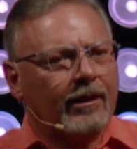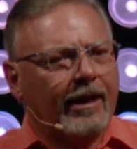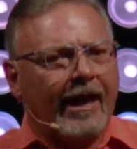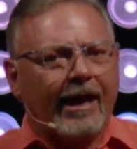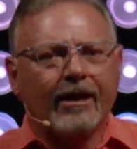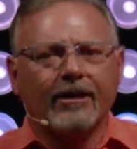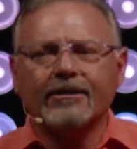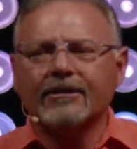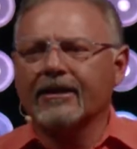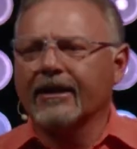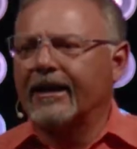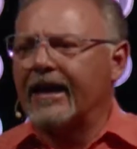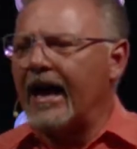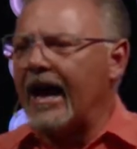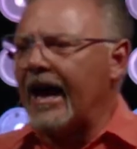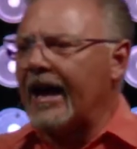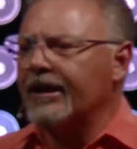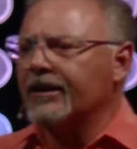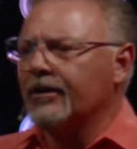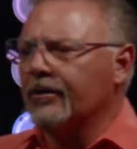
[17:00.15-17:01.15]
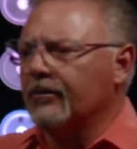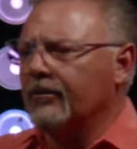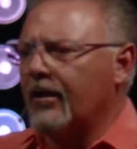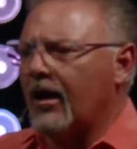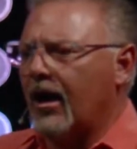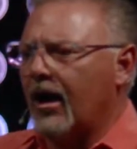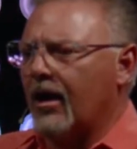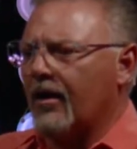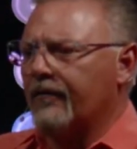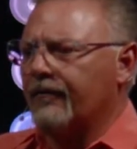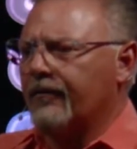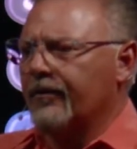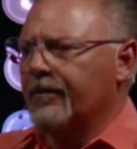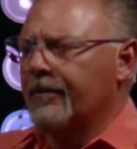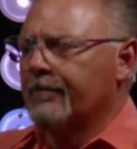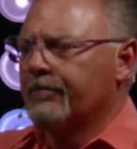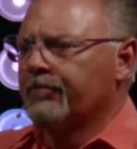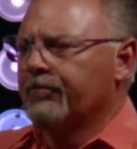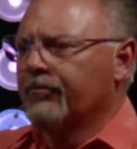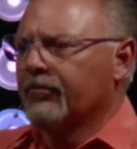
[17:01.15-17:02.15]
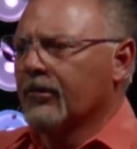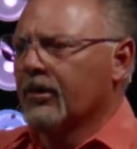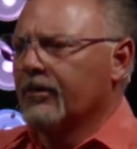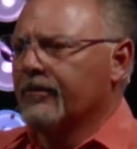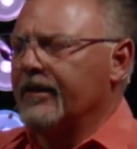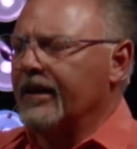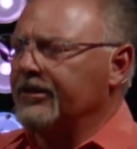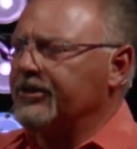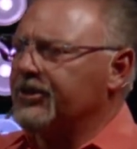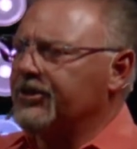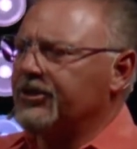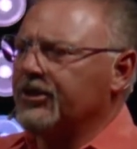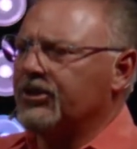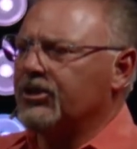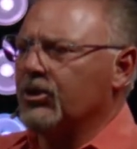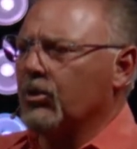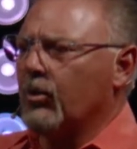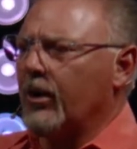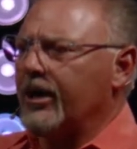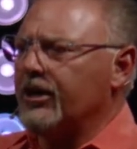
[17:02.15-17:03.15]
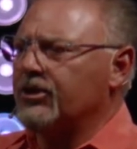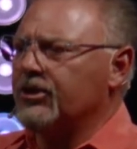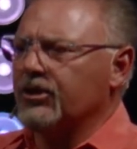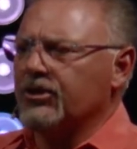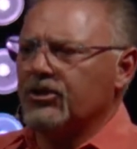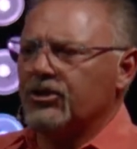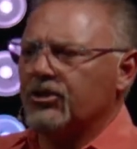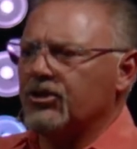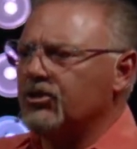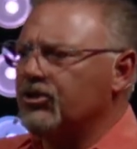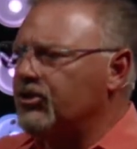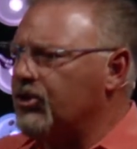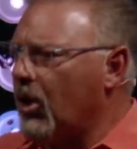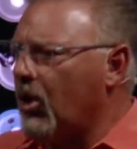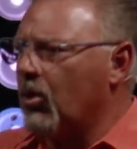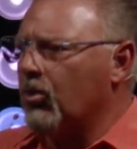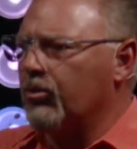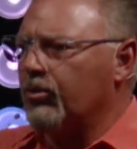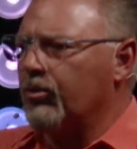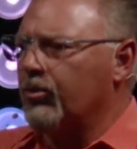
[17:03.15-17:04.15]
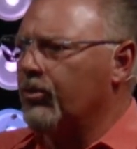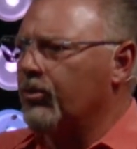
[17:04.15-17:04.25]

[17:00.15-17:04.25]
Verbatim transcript: And it's the kind of love that situations don't,